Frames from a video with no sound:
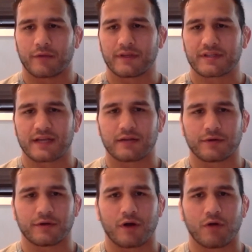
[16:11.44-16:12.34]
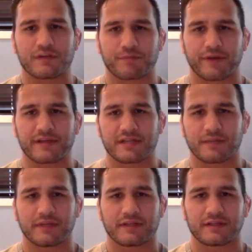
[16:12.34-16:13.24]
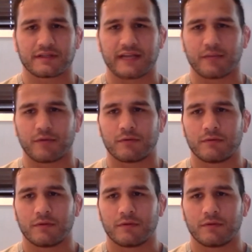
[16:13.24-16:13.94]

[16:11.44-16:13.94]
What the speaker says: say I learned to always bring something to the table.